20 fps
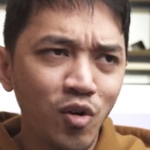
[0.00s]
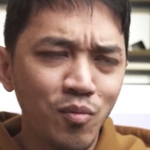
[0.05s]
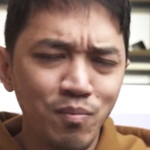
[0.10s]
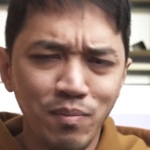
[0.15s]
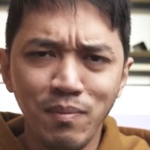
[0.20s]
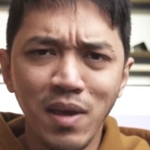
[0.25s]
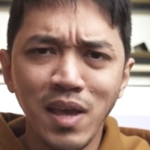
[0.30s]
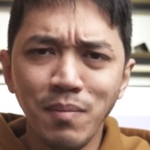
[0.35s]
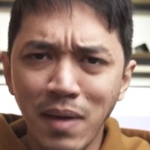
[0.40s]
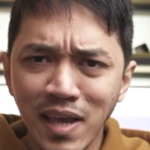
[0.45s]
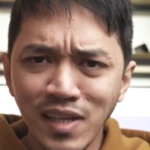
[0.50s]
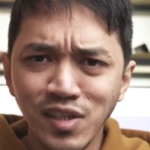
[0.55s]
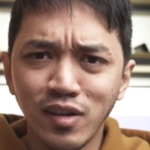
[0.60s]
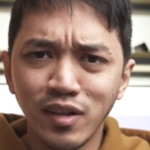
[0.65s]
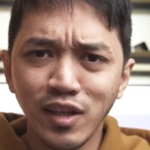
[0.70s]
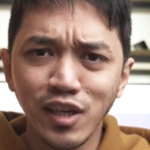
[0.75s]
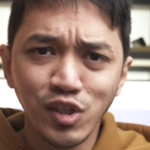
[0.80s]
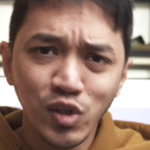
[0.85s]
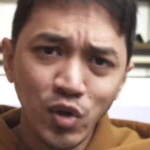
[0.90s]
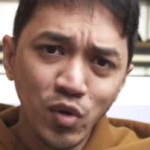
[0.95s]
or
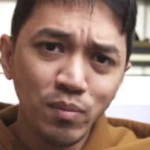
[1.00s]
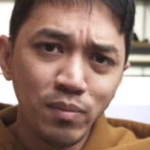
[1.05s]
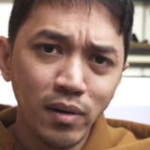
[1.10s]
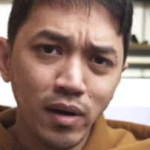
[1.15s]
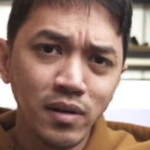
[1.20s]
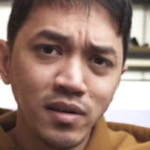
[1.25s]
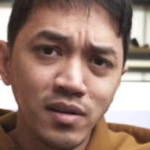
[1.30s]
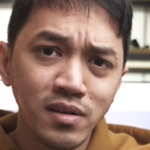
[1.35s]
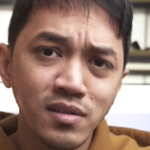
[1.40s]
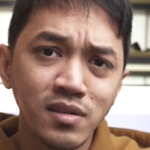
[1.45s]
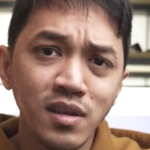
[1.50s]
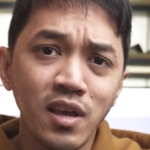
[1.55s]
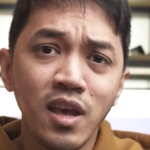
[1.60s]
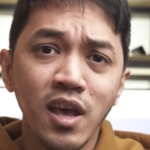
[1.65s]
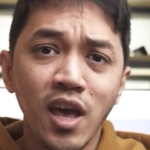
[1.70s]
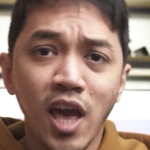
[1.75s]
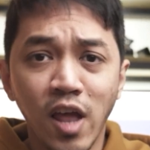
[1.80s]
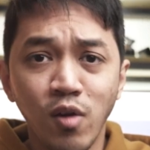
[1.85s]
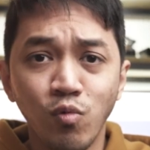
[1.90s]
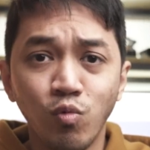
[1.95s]
basically two buttons
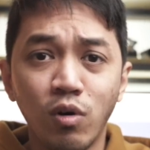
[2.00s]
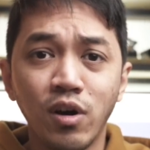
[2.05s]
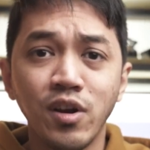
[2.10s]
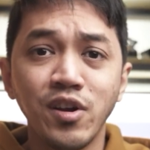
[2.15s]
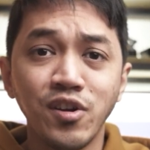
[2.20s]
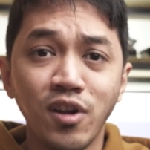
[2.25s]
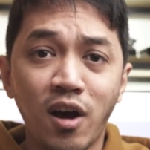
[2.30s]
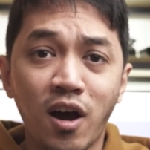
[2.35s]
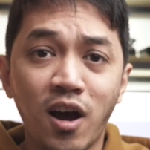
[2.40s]
and one